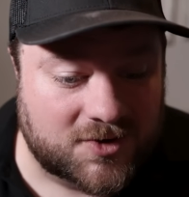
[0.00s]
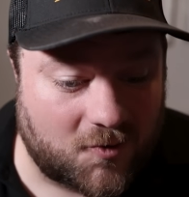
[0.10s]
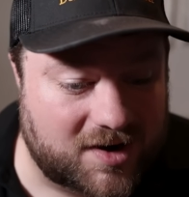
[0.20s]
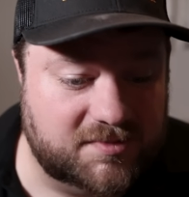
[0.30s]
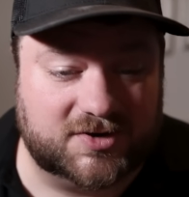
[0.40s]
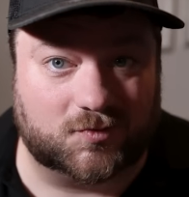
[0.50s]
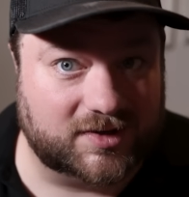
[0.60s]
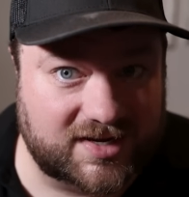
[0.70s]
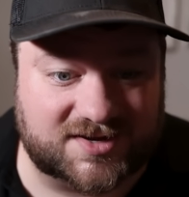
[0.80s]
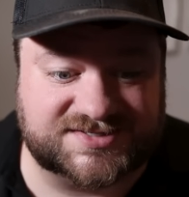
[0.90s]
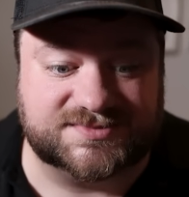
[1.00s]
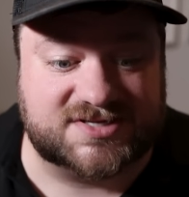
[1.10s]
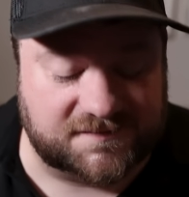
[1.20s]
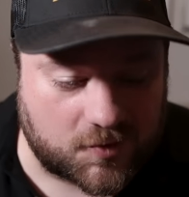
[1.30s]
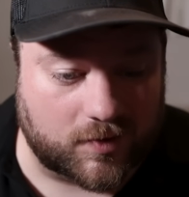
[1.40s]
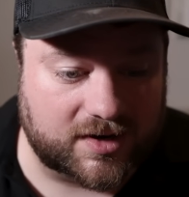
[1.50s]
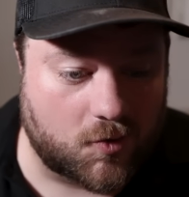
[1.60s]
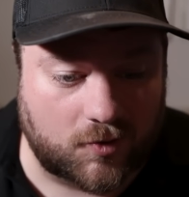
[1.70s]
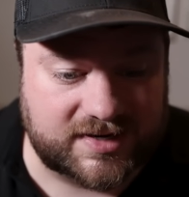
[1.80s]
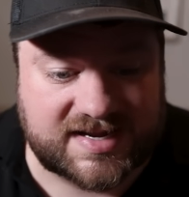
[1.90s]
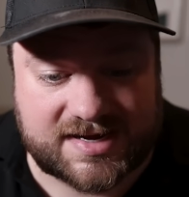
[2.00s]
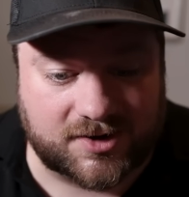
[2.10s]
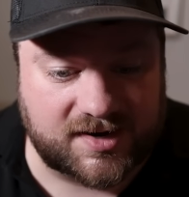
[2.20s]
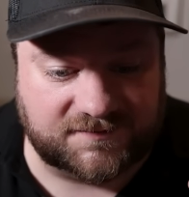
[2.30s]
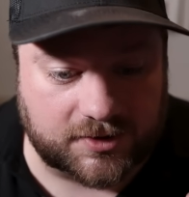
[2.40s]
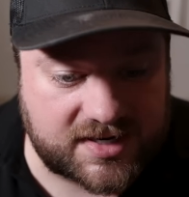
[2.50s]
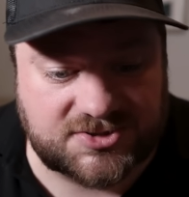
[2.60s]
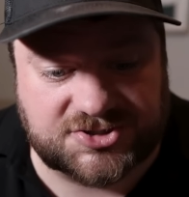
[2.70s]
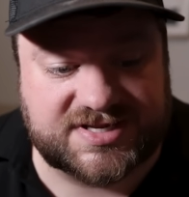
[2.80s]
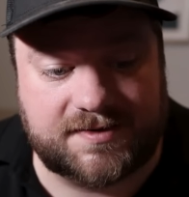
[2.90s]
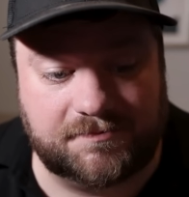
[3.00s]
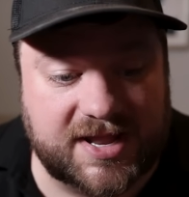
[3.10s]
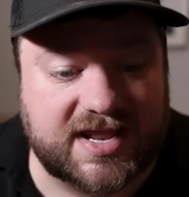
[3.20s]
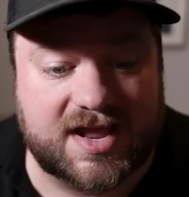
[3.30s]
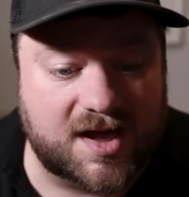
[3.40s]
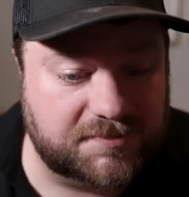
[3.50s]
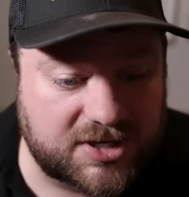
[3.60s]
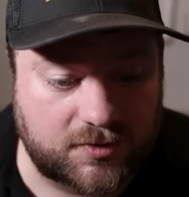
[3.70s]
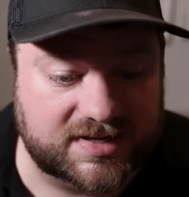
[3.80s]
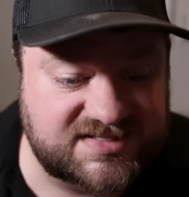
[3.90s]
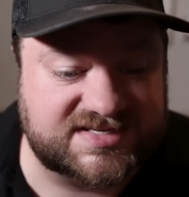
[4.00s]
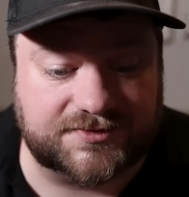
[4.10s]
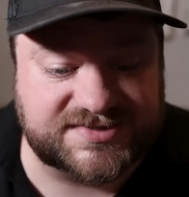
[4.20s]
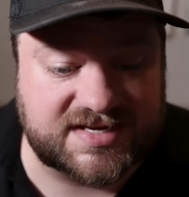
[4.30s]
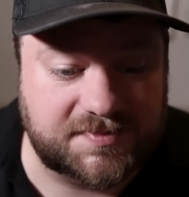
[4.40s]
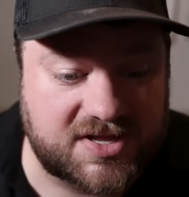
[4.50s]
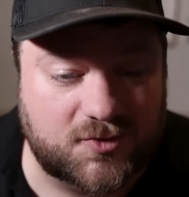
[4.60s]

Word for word: quite a bit of really awesome stuff going on here. If you're interested in picking up a new Intel C P